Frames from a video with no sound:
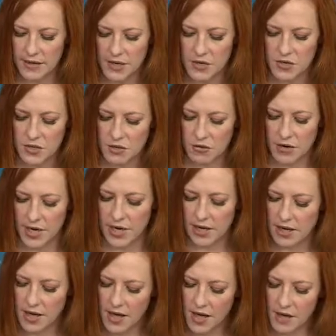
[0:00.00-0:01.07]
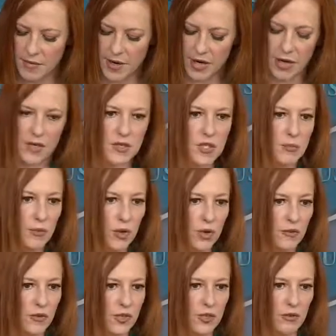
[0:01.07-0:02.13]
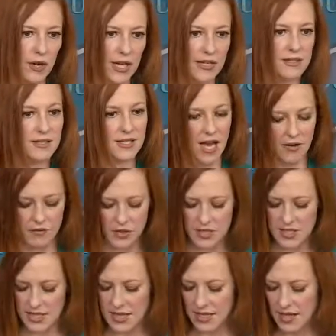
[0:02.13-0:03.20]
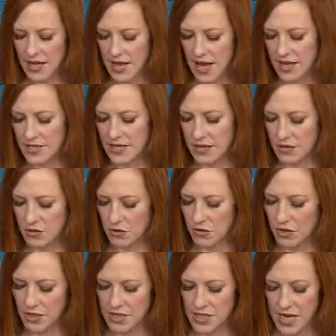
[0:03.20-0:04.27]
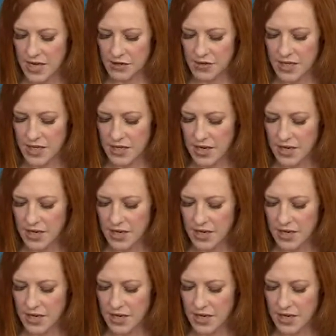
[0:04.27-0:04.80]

underscoring America's support for Ukraine's sovereignty and territorial integrity.